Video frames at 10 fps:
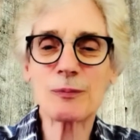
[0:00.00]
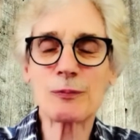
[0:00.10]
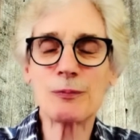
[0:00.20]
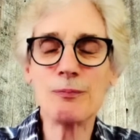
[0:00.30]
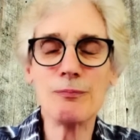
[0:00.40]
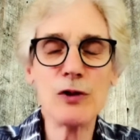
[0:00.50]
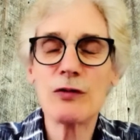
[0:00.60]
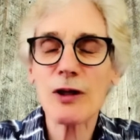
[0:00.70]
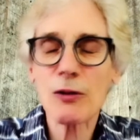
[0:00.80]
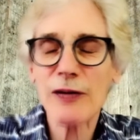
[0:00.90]
move
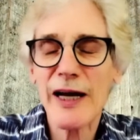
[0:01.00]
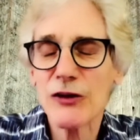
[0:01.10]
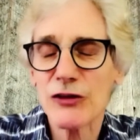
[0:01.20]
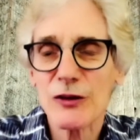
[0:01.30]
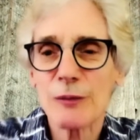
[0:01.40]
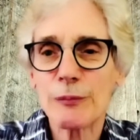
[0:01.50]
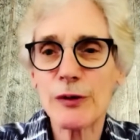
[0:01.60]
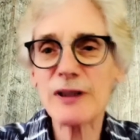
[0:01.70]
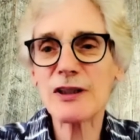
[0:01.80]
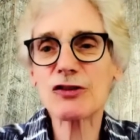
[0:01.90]
the location,
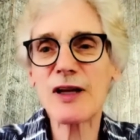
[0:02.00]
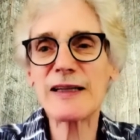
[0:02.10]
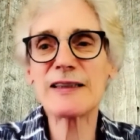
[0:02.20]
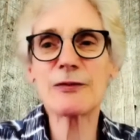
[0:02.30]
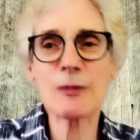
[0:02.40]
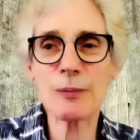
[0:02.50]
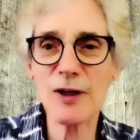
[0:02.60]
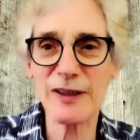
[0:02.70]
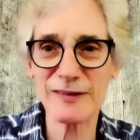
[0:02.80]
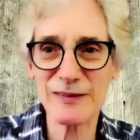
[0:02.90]
put it in a slightly different
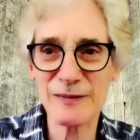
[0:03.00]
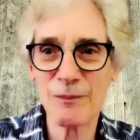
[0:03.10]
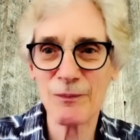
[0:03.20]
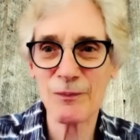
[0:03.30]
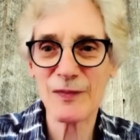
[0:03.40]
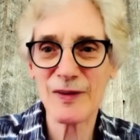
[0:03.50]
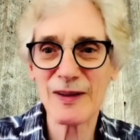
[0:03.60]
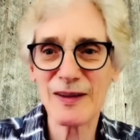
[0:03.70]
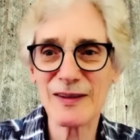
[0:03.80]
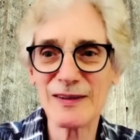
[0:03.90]
place,
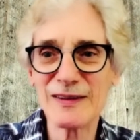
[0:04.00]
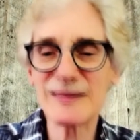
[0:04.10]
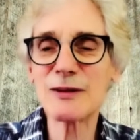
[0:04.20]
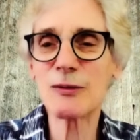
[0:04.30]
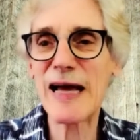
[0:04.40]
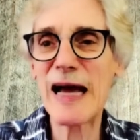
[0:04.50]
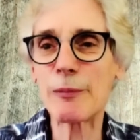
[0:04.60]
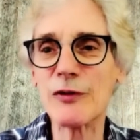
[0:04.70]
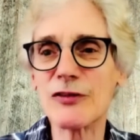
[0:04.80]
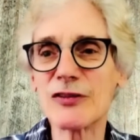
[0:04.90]
and see what
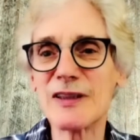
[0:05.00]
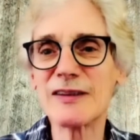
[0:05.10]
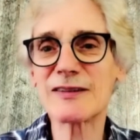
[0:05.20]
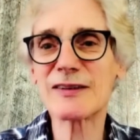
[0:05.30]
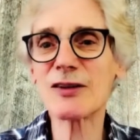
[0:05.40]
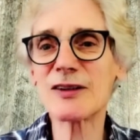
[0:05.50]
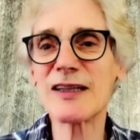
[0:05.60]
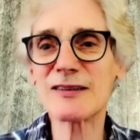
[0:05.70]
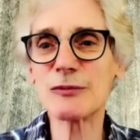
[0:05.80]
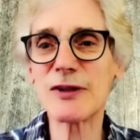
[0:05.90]
happens. It's going to
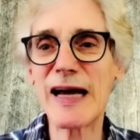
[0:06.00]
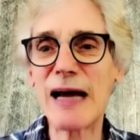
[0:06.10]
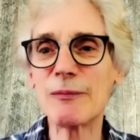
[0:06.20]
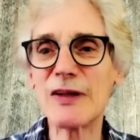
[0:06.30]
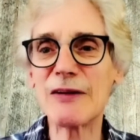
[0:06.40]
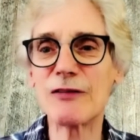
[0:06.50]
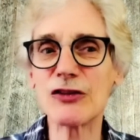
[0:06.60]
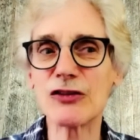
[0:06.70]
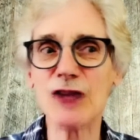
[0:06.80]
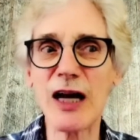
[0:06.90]
take some time if
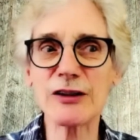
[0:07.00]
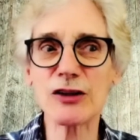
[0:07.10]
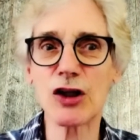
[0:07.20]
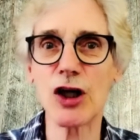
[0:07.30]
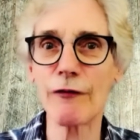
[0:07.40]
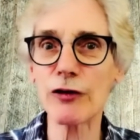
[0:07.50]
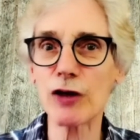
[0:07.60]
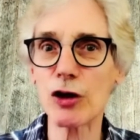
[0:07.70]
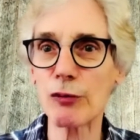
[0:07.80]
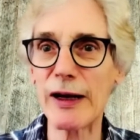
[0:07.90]
there's not cover
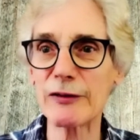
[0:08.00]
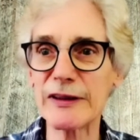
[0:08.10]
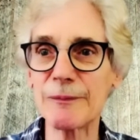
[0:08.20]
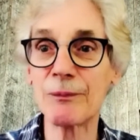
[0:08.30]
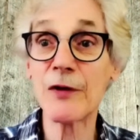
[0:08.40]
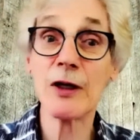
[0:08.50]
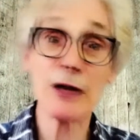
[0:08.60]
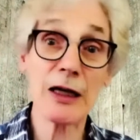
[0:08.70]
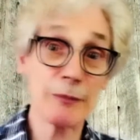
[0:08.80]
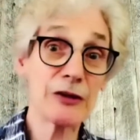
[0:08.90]
around it.
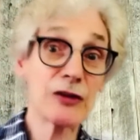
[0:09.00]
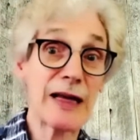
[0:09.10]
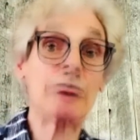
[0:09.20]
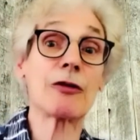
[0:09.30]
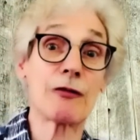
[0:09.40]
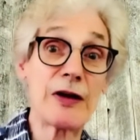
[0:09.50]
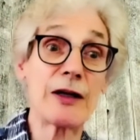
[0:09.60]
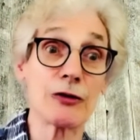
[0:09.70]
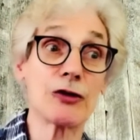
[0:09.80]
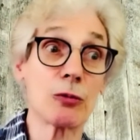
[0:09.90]
I've mentioned that for
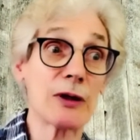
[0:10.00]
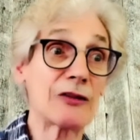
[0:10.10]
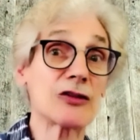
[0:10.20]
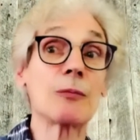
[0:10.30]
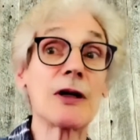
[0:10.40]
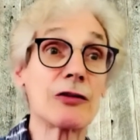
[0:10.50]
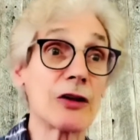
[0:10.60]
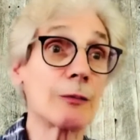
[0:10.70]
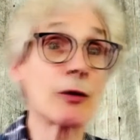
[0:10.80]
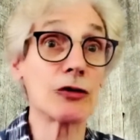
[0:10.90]
feeders, you want to have some place for
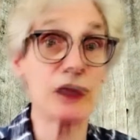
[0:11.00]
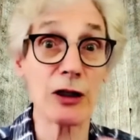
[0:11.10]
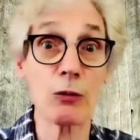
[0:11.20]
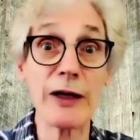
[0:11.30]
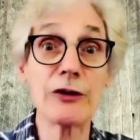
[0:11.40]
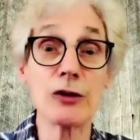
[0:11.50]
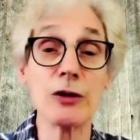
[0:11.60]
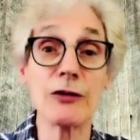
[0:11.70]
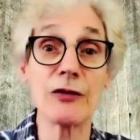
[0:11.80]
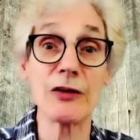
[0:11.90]
these birds to get away
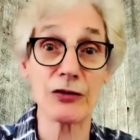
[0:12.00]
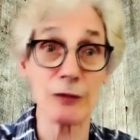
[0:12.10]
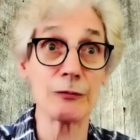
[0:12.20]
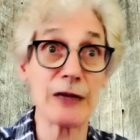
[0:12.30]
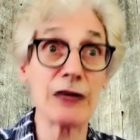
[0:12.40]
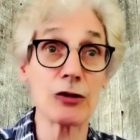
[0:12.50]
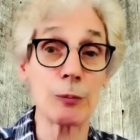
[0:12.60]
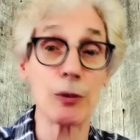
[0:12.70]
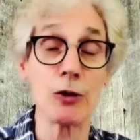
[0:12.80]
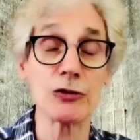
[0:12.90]
to if some danger
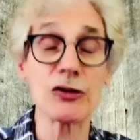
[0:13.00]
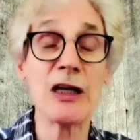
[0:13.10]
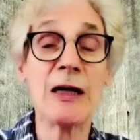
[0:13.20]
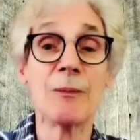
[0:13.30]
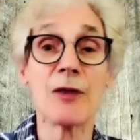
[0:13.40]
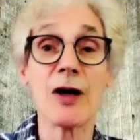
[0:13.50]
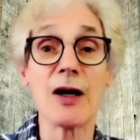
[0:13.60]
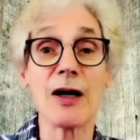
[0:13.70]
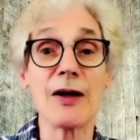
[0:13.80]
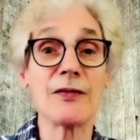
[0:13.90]
approaches.
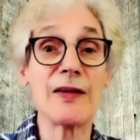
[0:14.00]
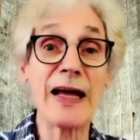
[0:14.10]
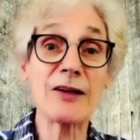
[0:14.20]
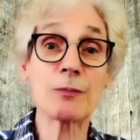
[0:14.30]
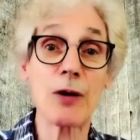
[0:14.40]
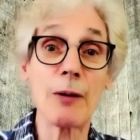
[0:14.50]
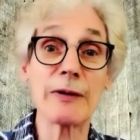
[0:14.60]
That's probably